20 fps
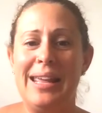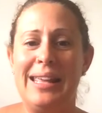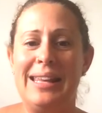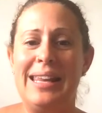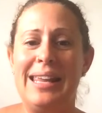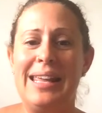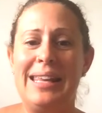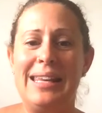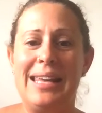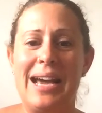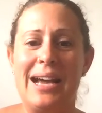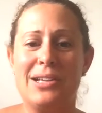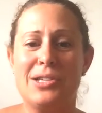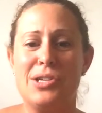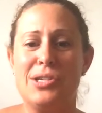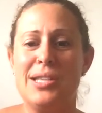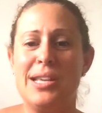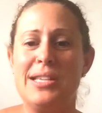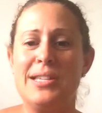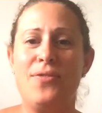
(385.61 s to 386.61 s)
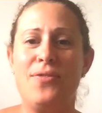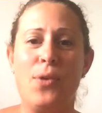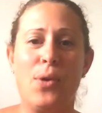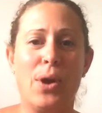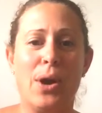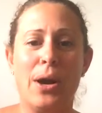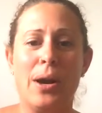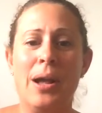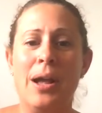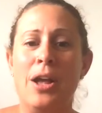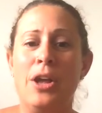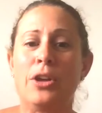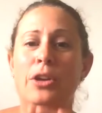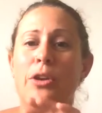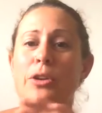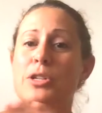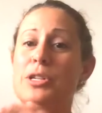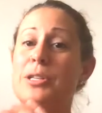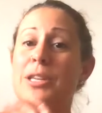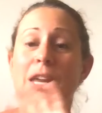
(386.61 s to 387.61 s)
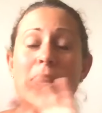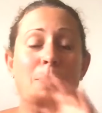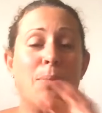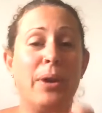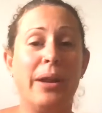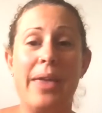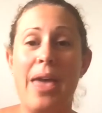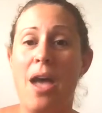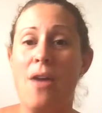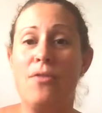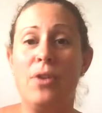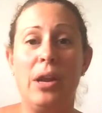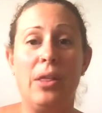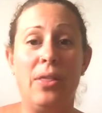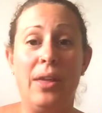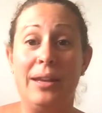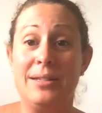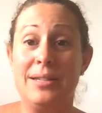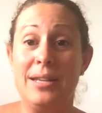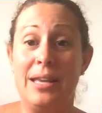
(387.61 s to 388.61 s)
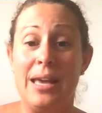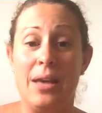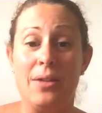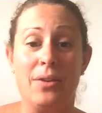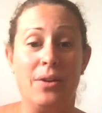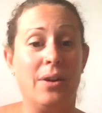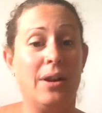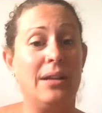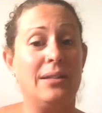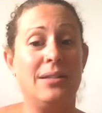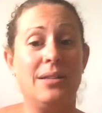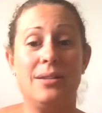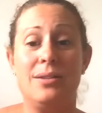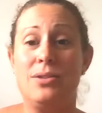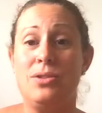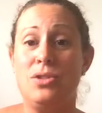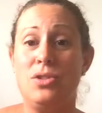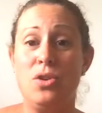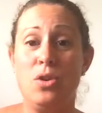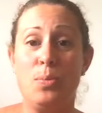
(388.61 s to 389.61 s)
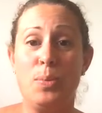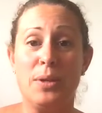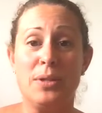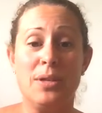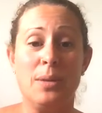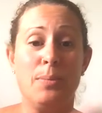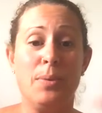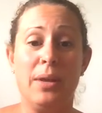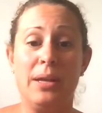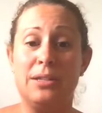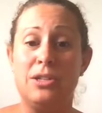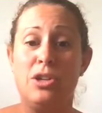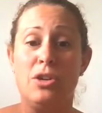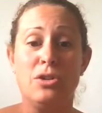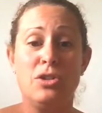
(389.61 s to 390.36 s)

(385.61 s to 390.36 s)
And in exercise 4, you're just going to bring everything together. It's a super simple. You're